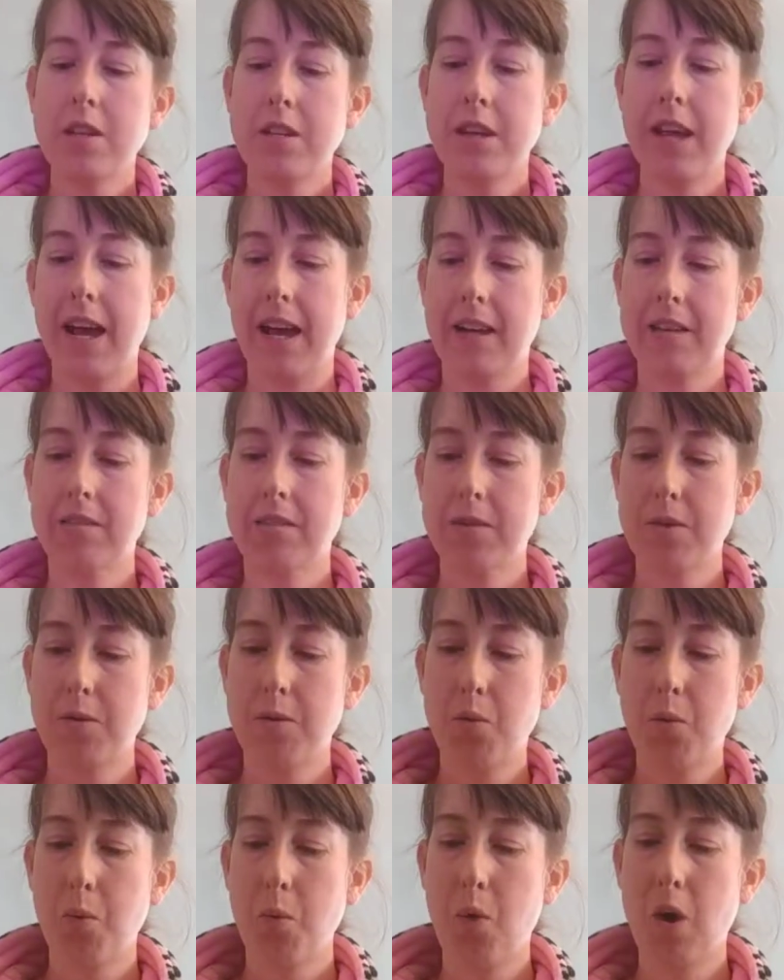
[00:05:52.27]
Next,
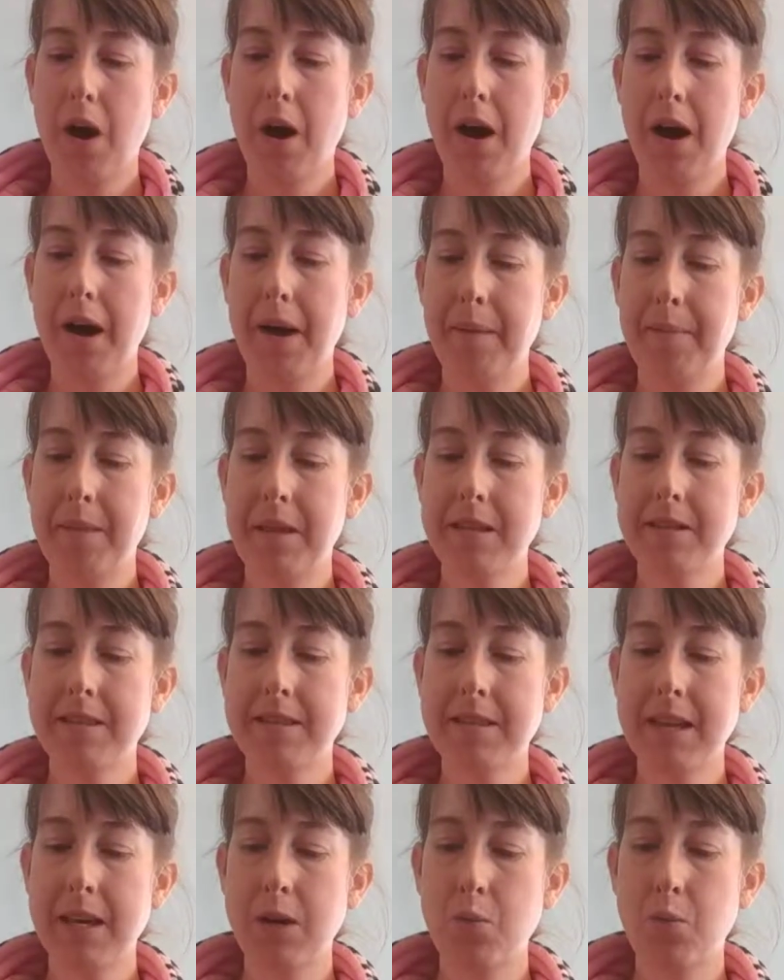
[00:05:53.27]

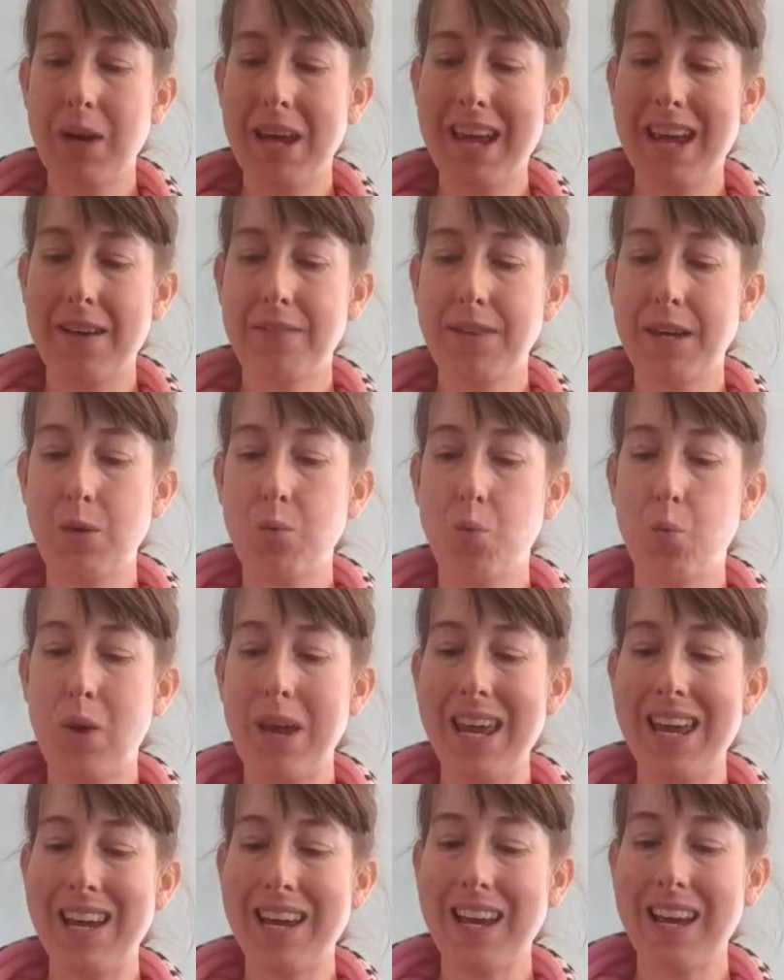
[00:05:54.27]
let's say we have a
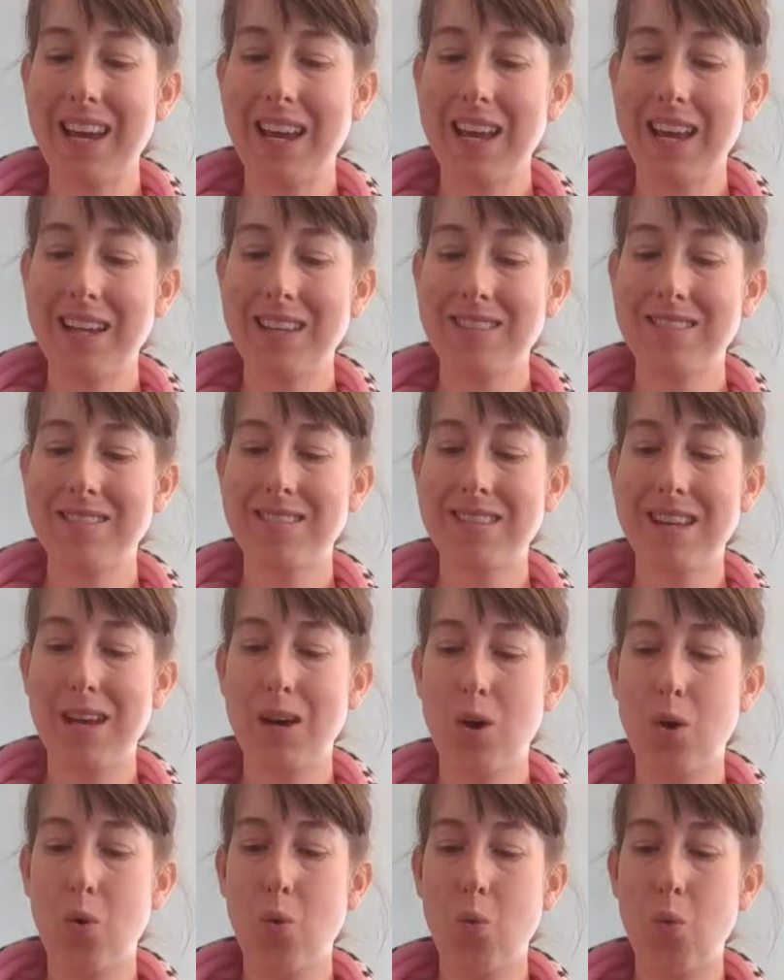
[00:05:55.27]
weak
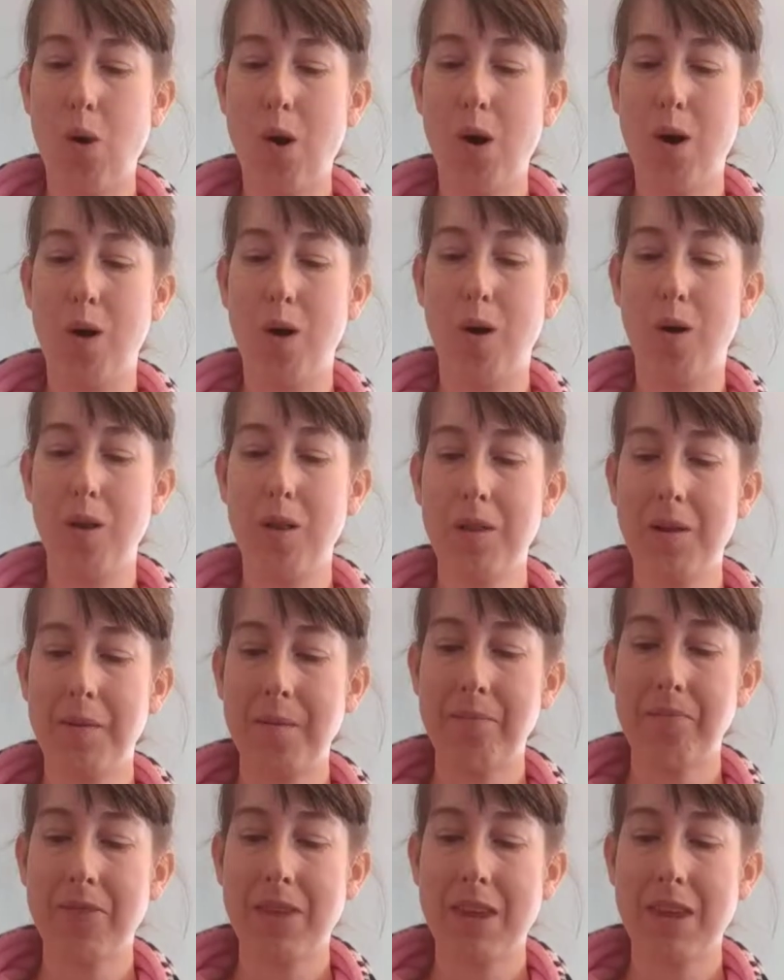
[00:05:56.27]
cell wall